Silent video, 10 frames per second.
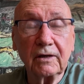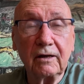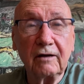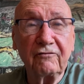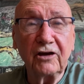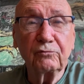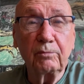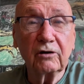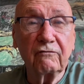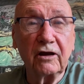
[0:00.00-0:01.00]
A
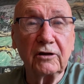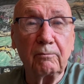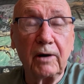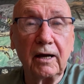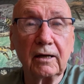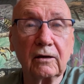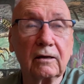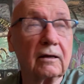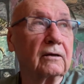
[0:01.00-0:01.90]
Facebook friend of mine,